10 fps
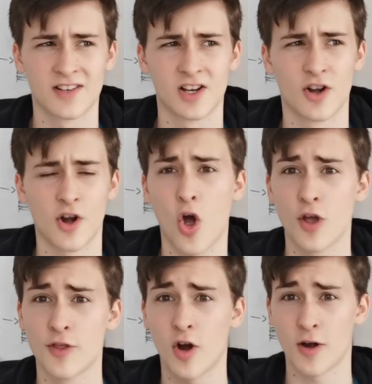You have to learn
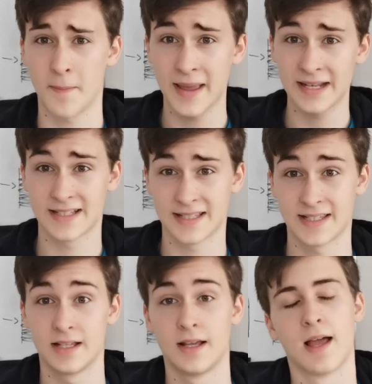how the heart
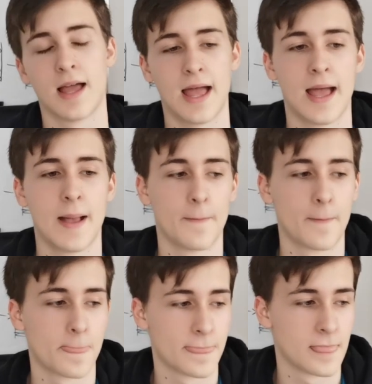beats, and